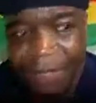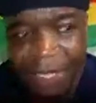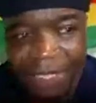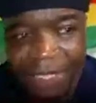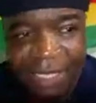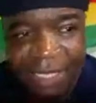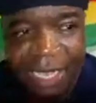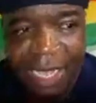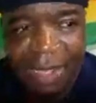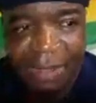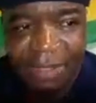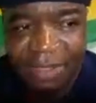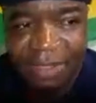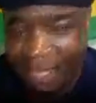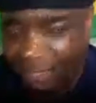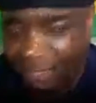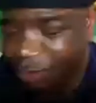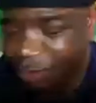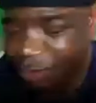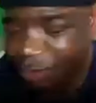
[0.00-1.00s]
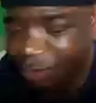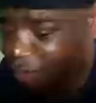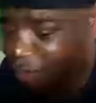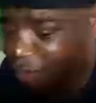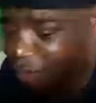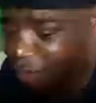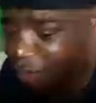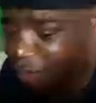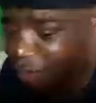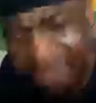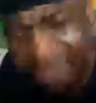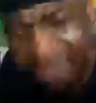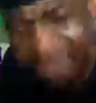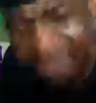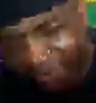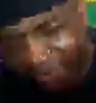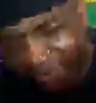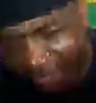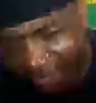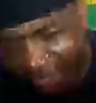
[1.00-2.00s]
Saka third world war
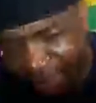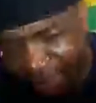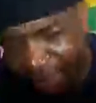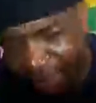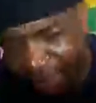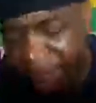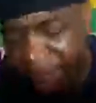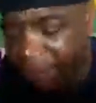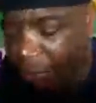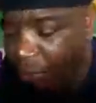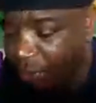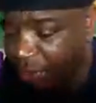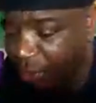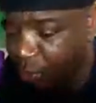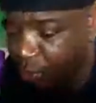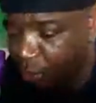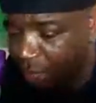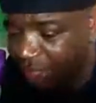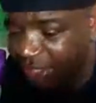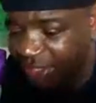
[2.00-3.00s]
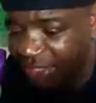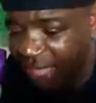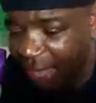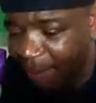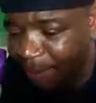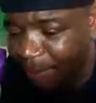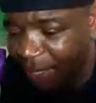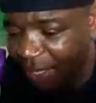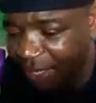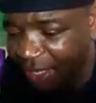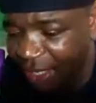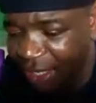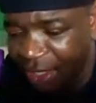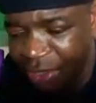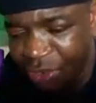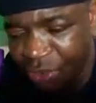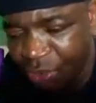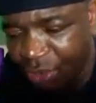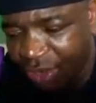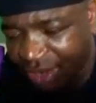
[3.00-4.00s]
inevitable with what is happening
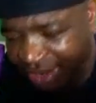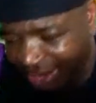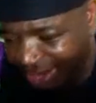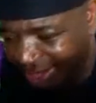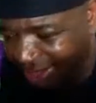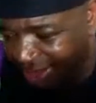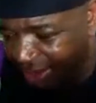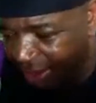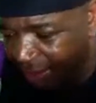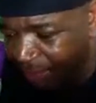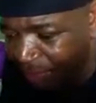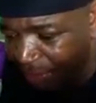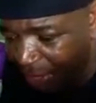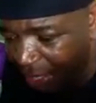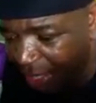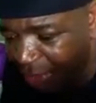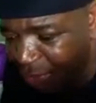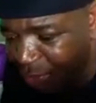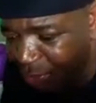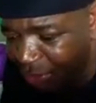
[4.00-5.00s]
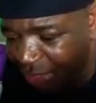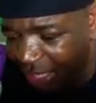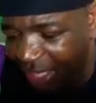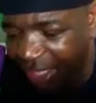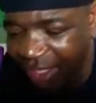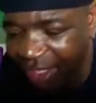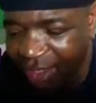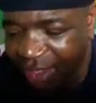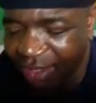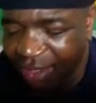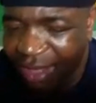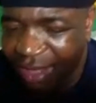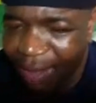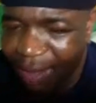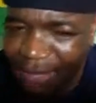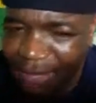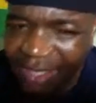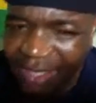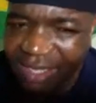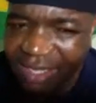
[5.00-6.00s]
in Ukraine today.
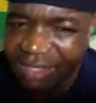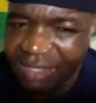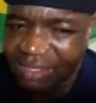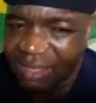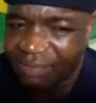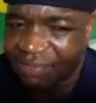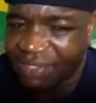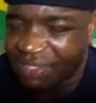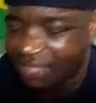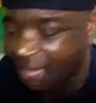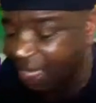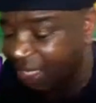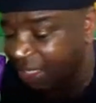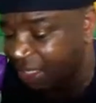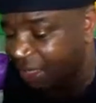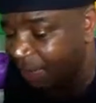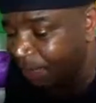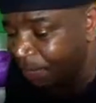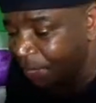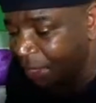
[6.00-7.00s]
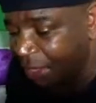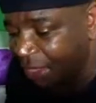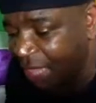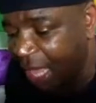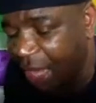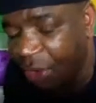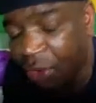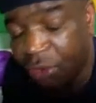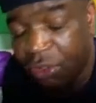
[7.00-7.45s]
Americans have said they are